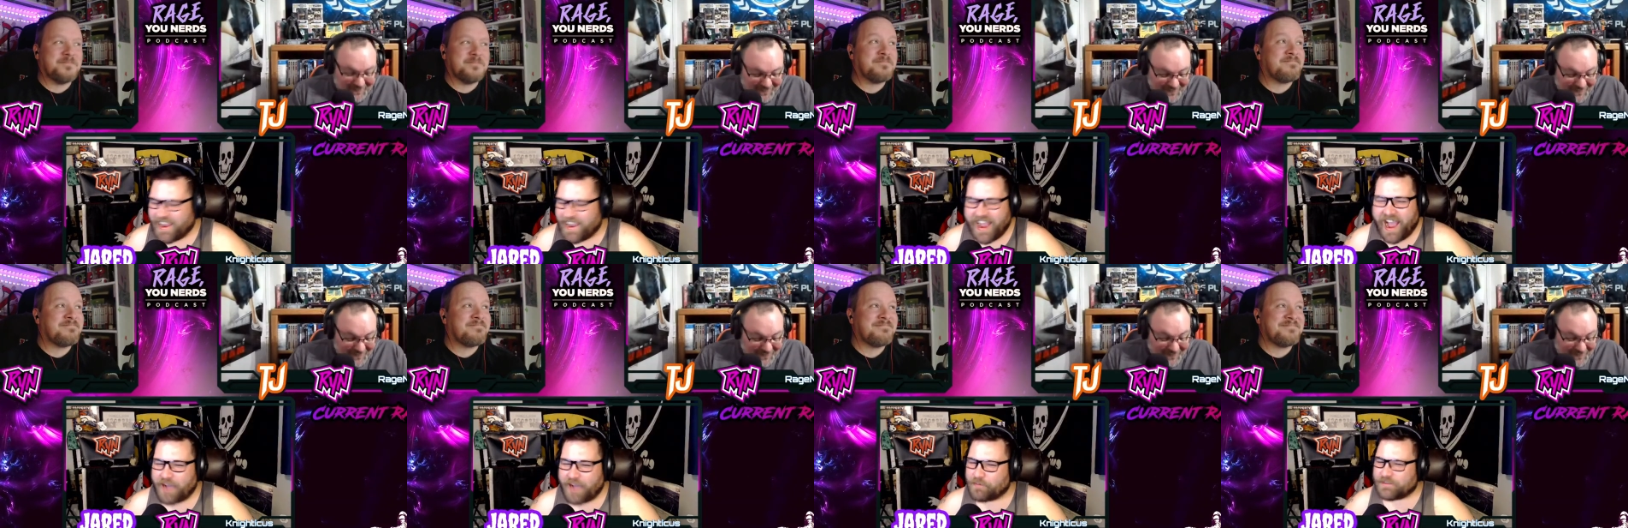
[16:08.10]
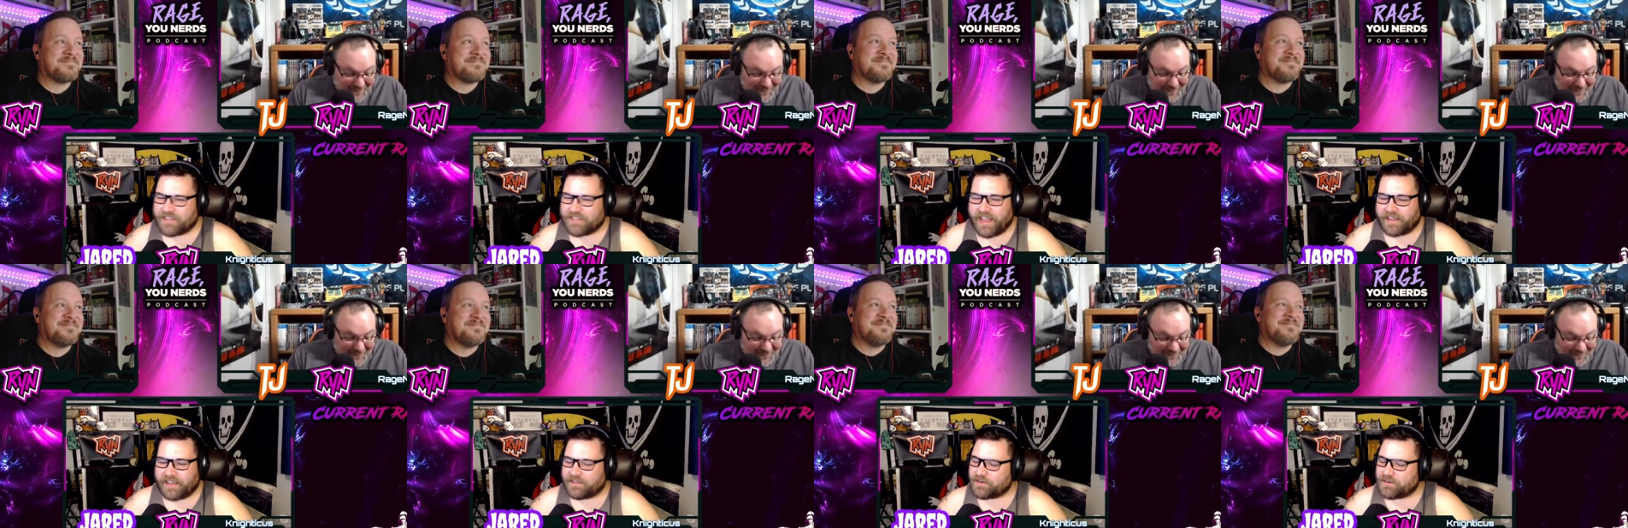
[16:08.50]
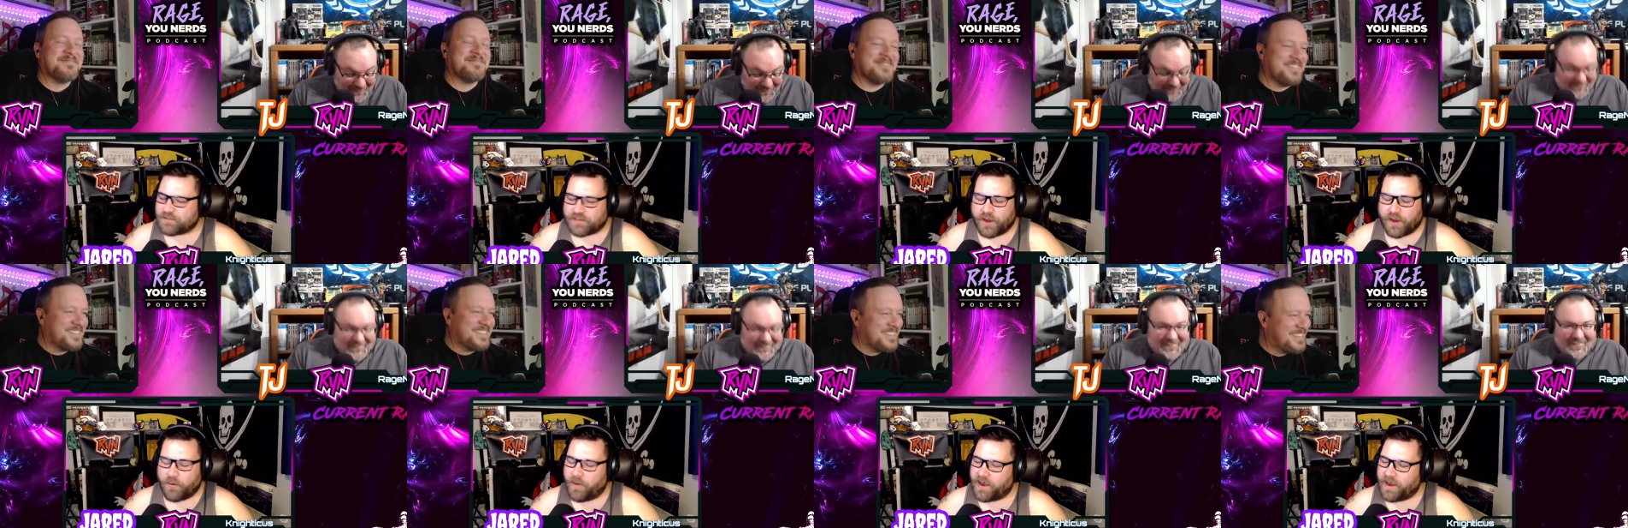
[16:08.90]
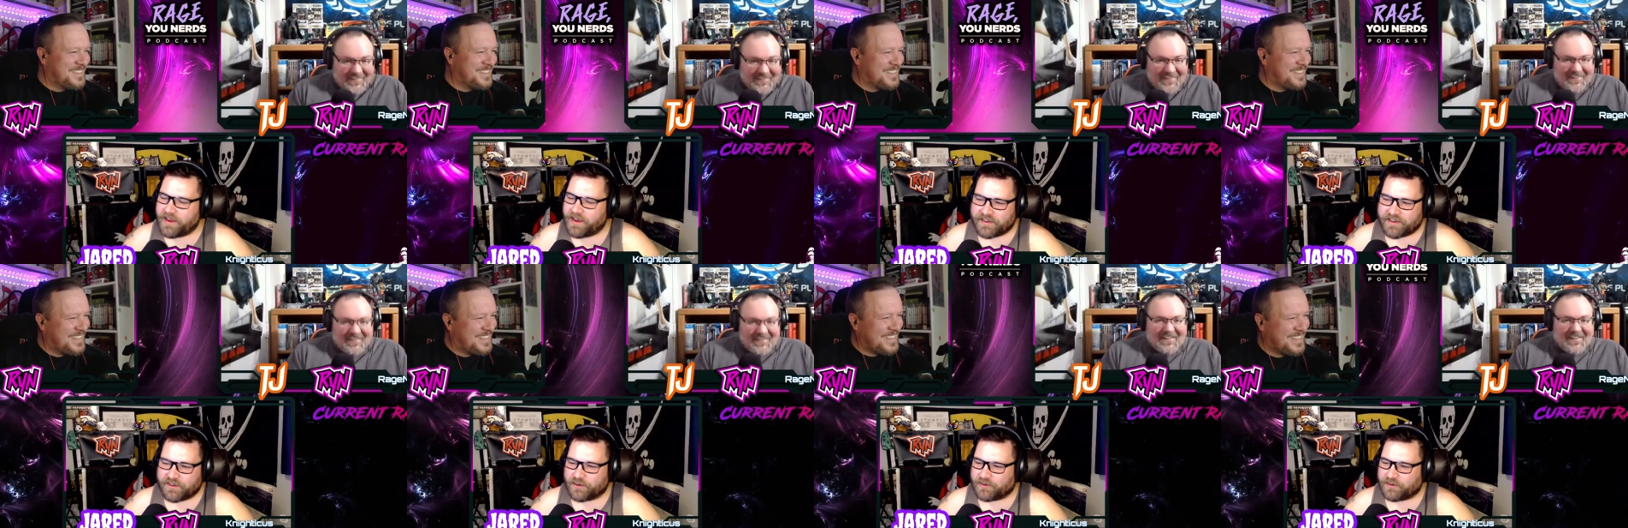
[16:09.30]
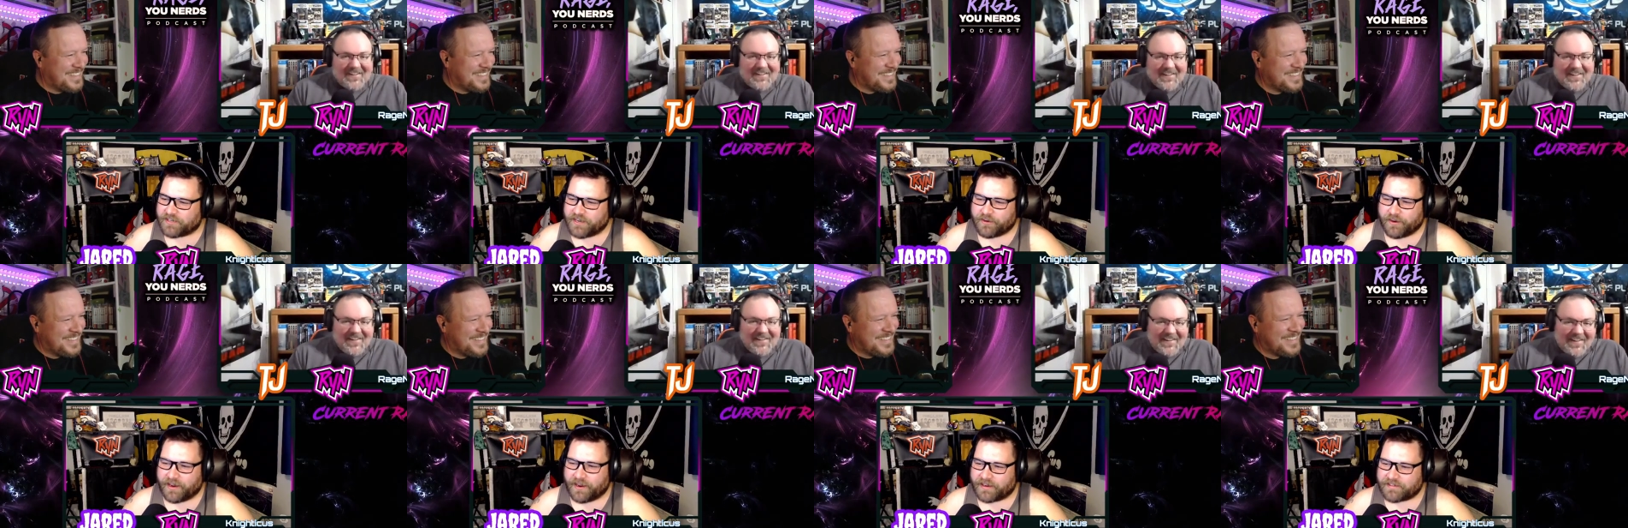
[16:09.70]
Speaker 1: AI was like, "There's no way he can do
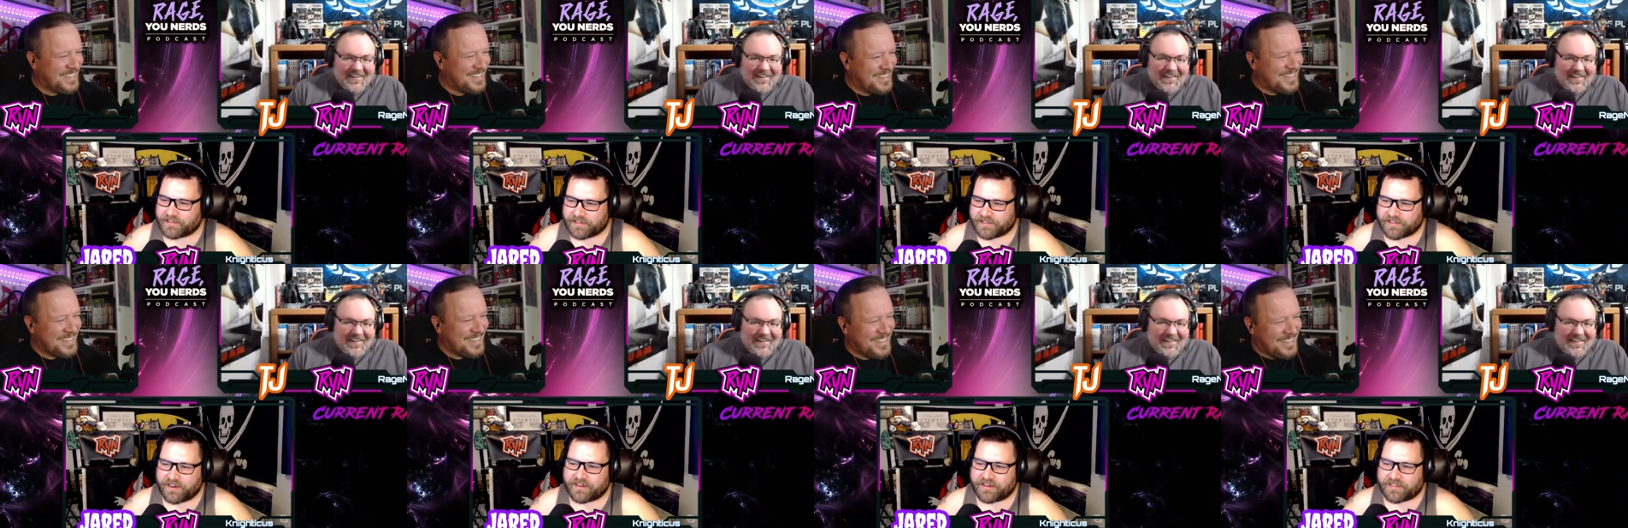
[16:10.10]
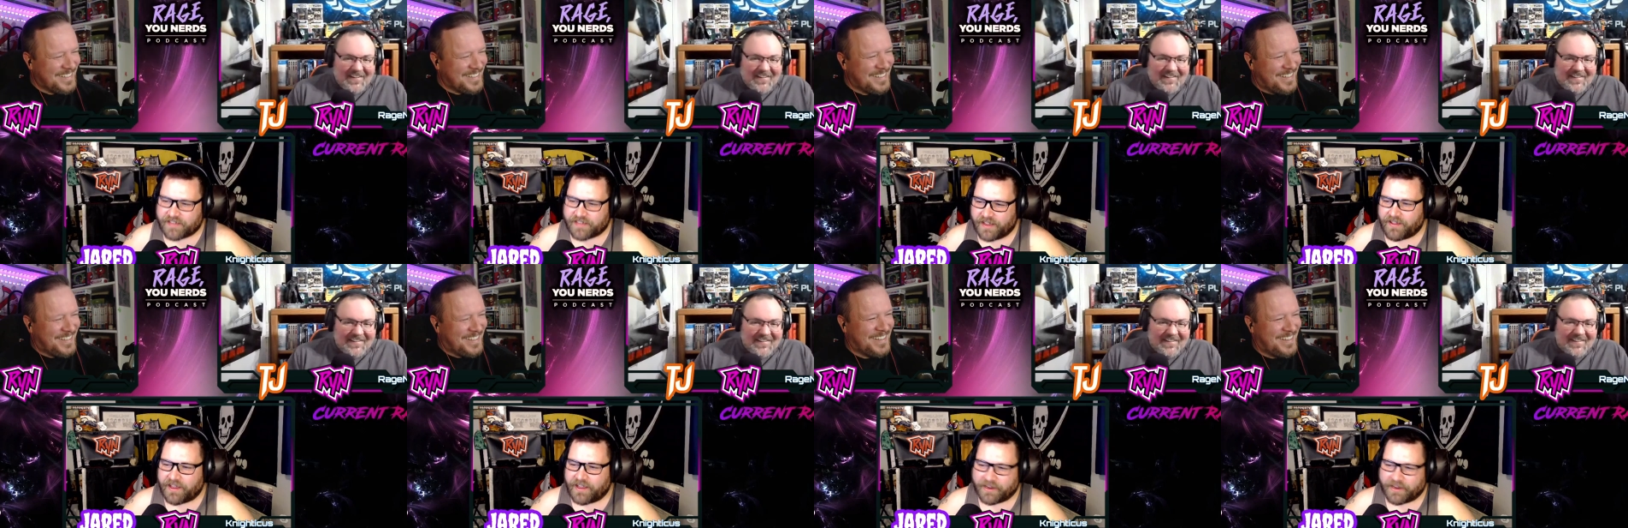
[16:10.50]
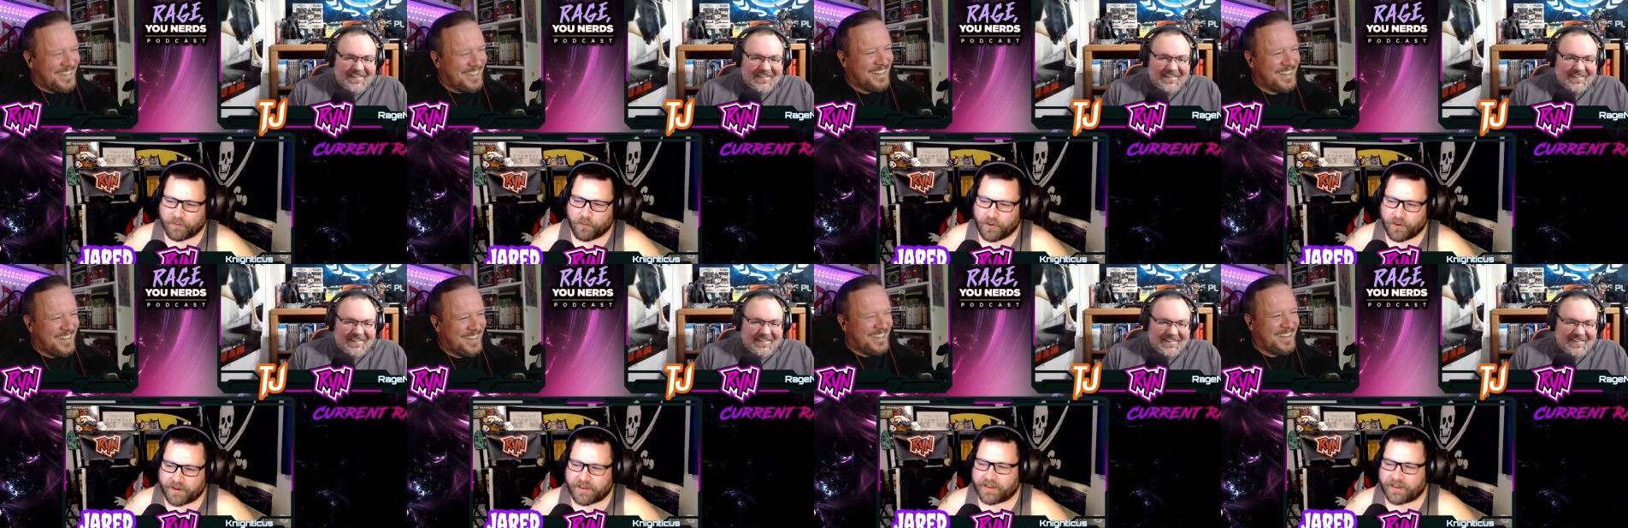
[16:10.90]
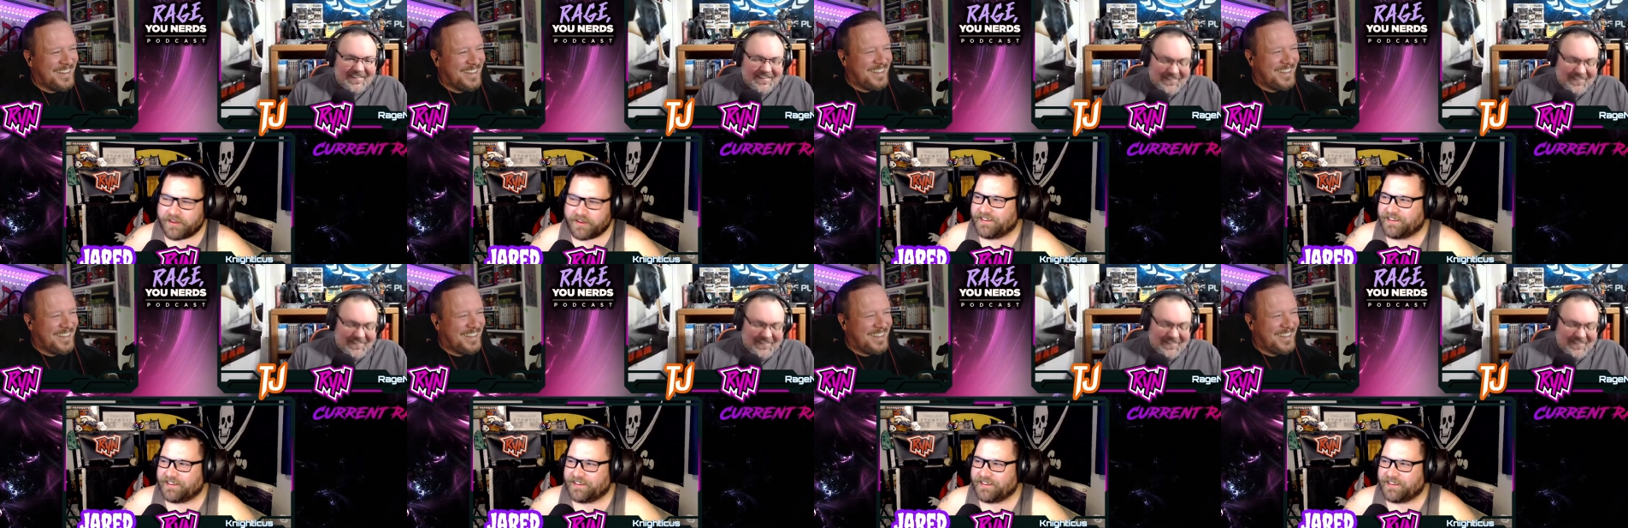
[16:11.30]
a Rex. It's gonna sound like a Wookie."